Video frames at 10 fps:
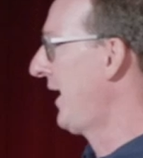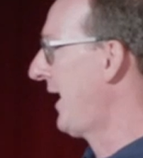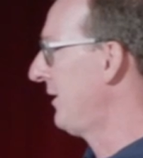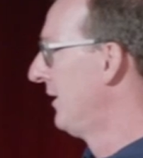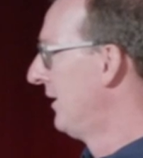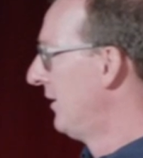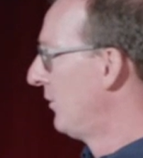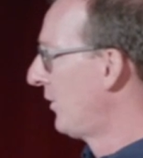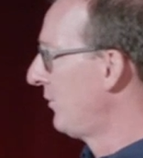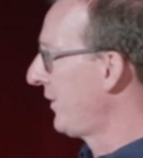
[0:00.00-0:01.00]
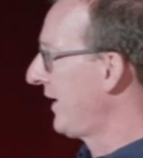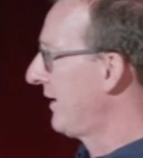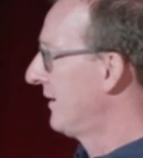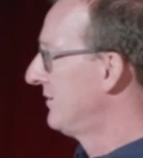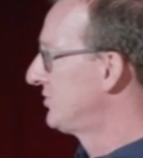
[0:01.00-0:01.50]
that? When
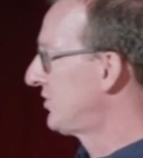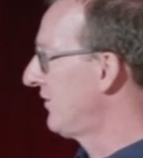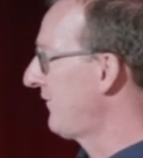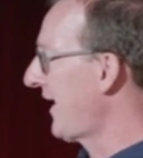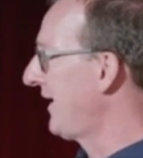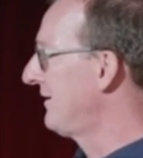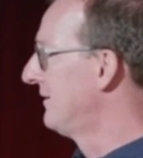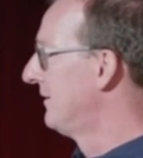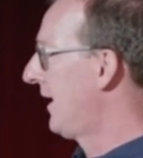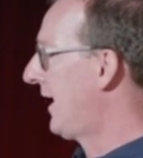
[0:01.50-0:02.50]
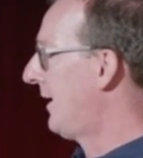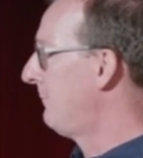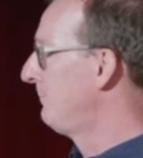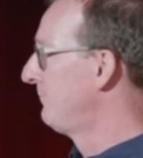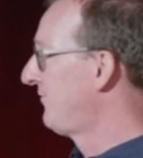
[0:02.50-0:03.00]
we surveyed
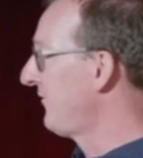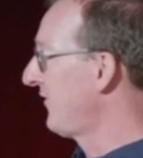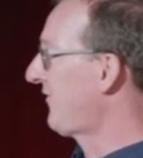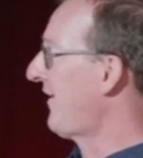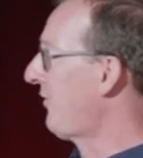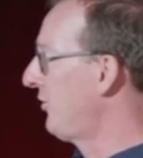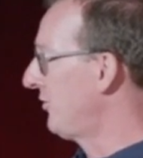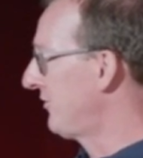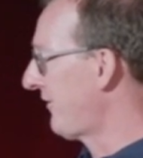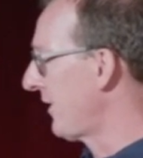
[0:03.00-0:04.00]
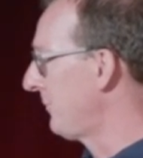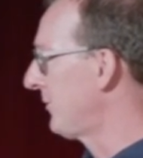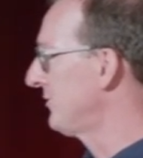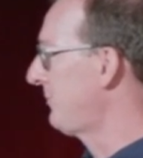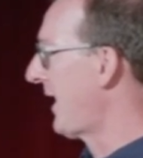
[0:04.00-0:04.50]
um, fifty-five hundred
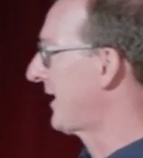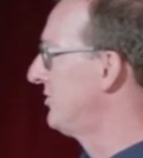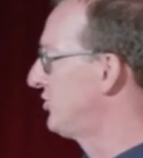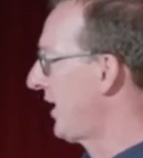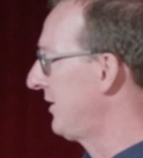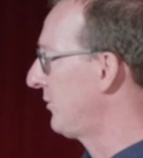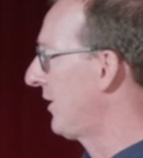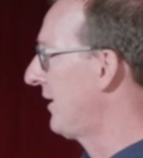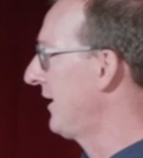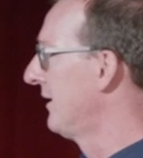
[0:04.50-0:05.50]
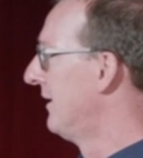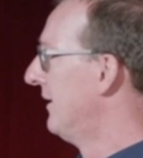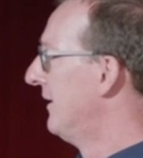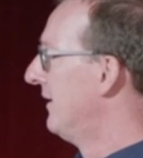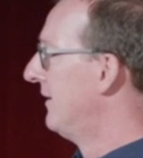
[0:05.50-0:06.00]
developers back in January,
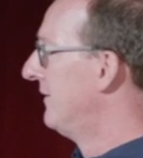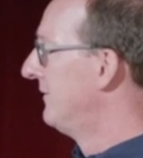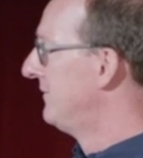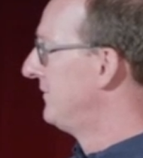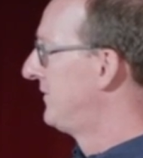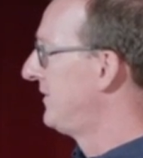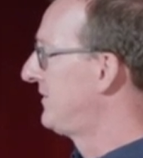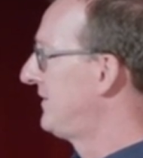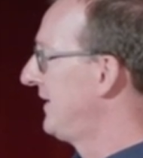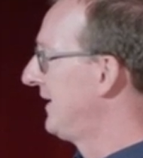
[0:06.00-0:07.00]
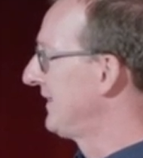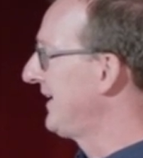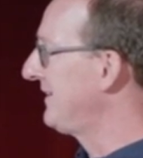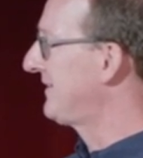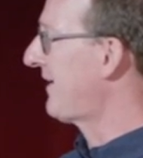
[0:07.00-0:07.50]
the
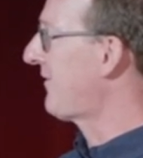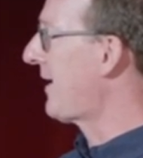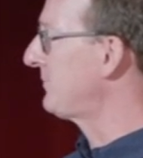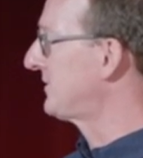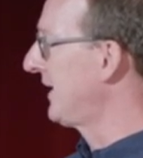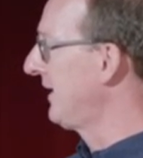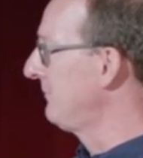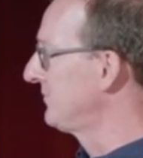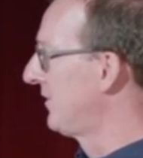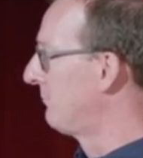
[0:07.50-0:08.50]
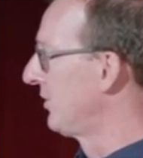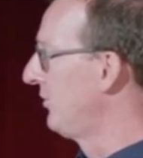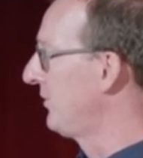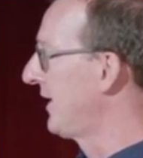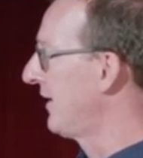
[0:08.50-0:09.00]
elite DevOps teams, the
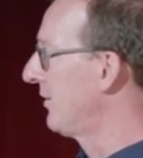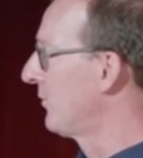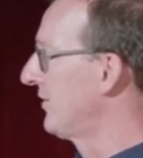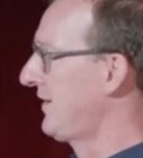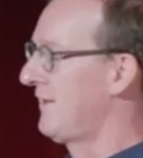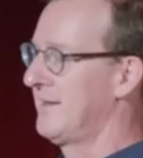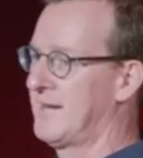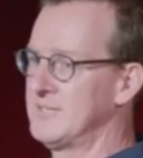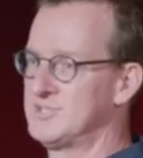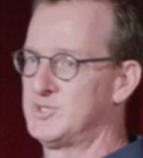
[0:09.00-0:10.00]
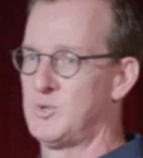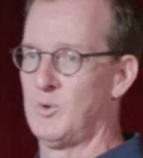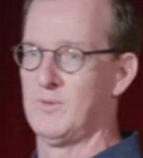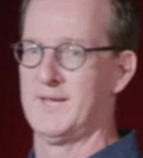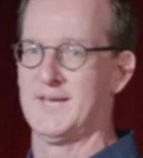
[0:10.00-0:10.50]
blue here, were telling us
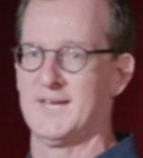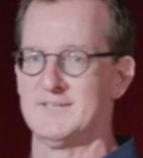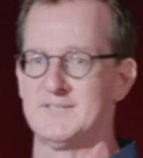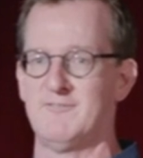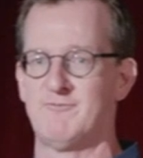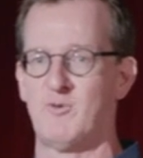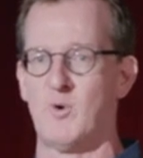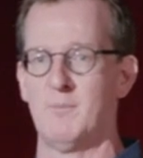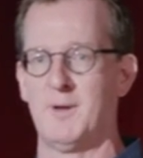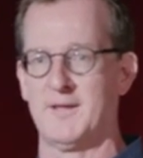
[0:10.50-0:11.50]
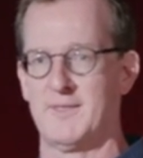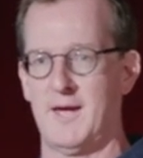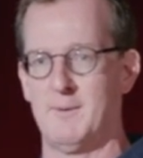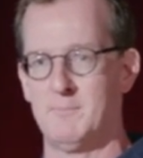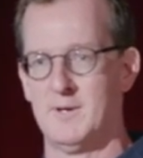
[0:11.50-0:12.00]
tooling is informing
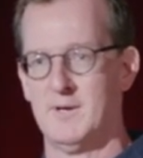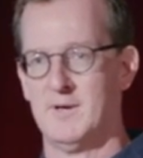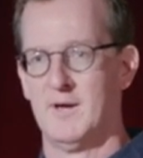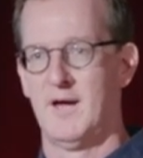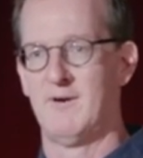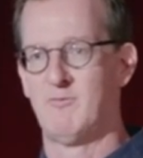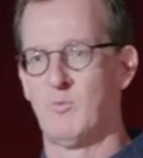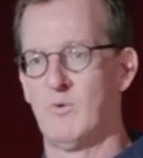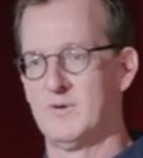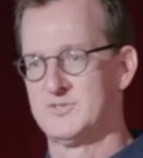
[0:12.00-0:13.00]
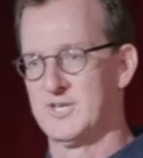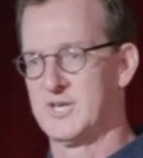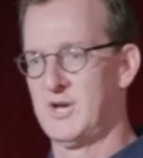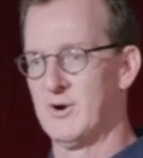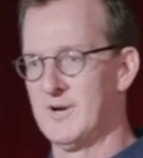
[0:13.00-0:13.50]
them of
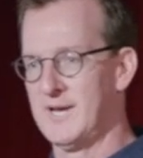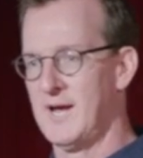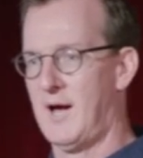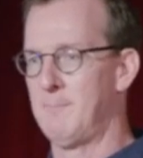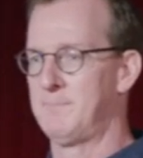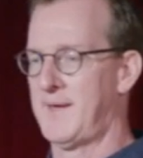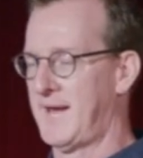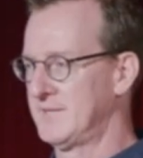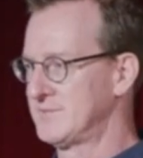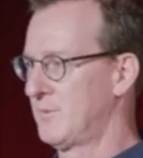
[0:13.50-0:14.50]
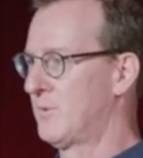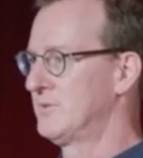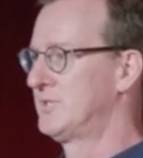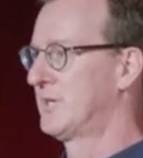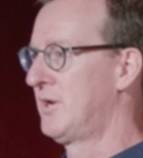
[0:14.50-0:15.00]
security updates
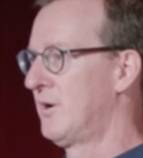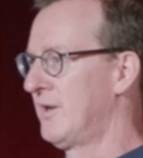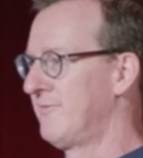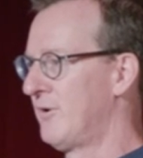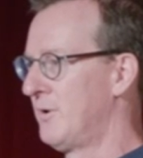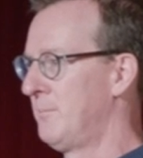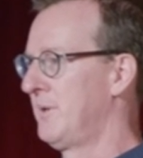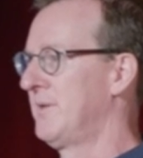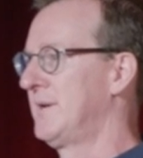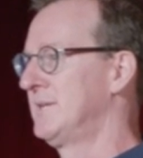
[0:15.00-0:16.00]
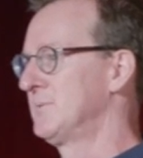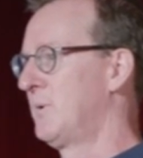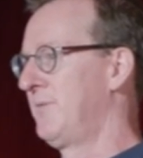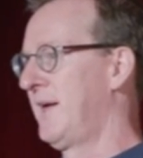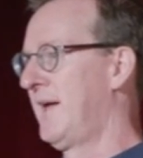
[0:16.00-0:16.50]
or security vulnerabilities
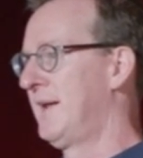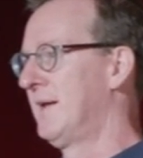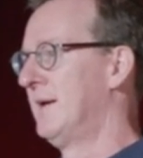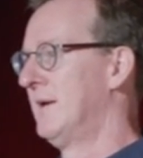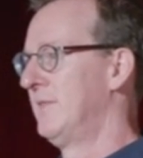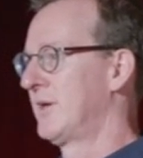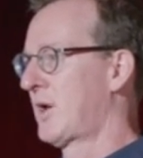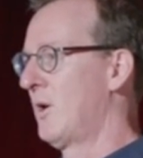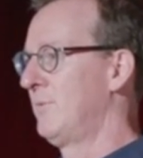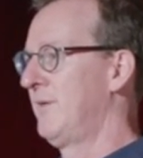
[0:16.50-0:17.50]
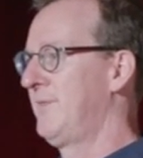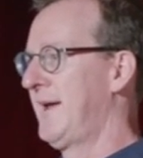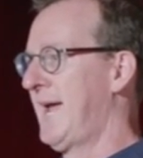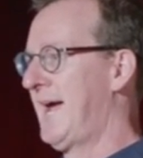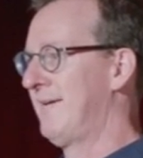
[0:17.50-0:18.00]
within the code that
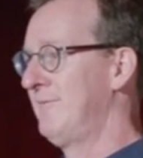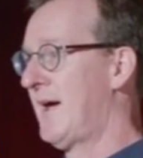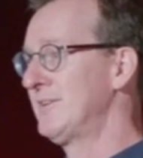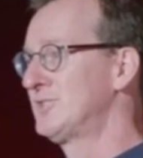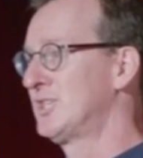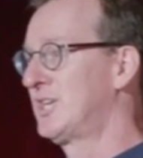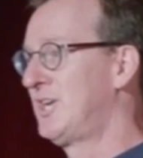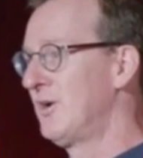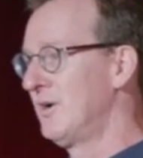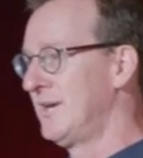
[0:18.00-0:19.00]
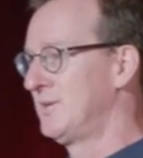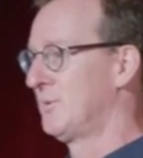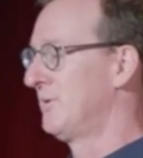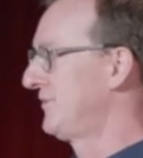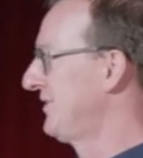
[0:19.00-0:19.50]
they have. Not security
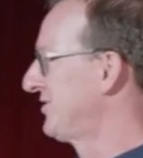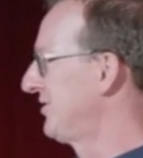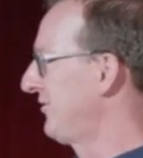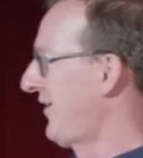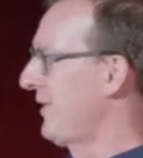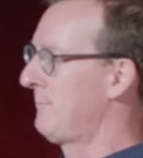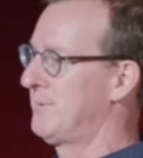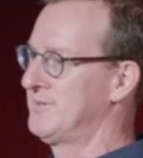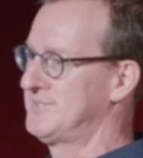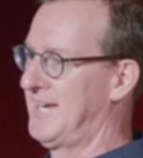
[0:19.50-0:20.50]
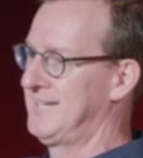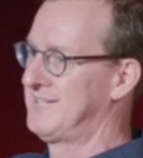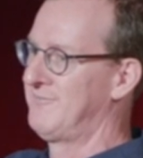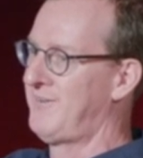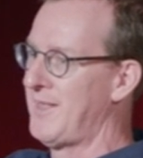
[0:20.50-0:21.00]
tools, these are developers saying
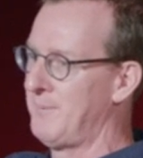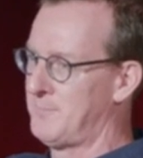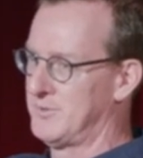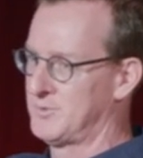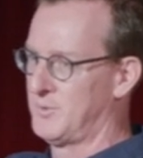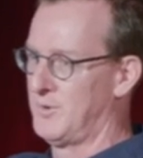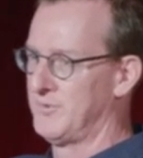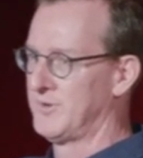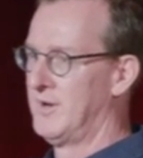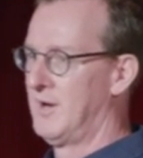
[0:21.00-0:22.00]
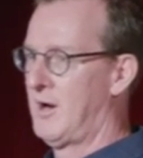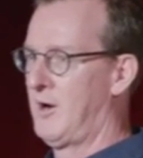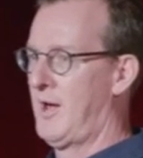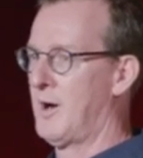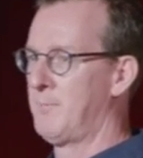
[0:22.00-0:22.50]
developer tools
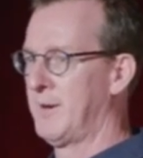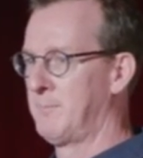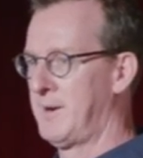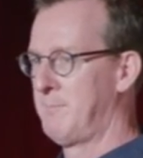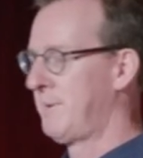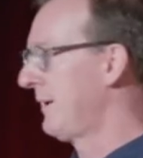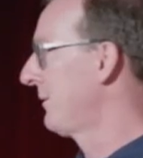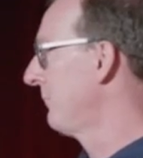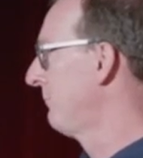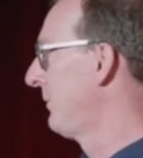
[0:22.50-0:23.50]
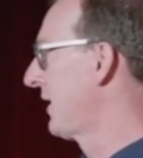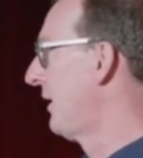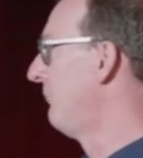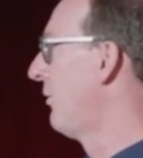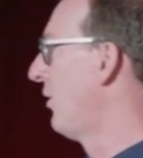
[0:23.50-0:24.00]
are helping me be,
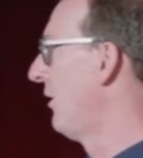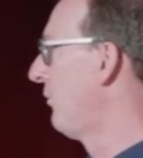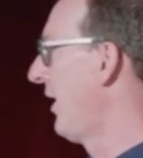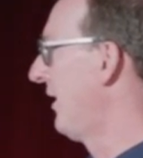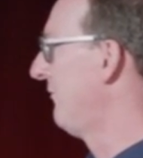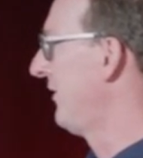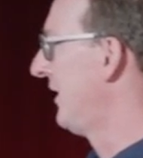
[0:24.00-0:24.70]
become more aware of